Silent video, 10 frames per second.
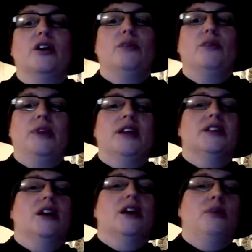because
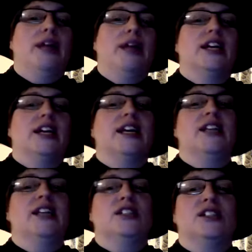a blackjack
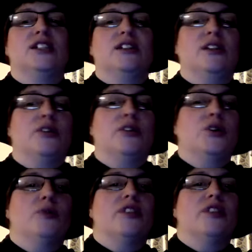is another
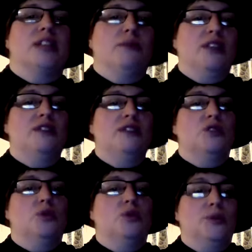term for the same thieves
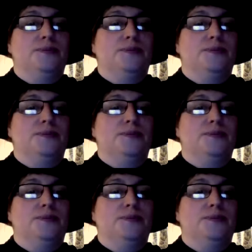tool.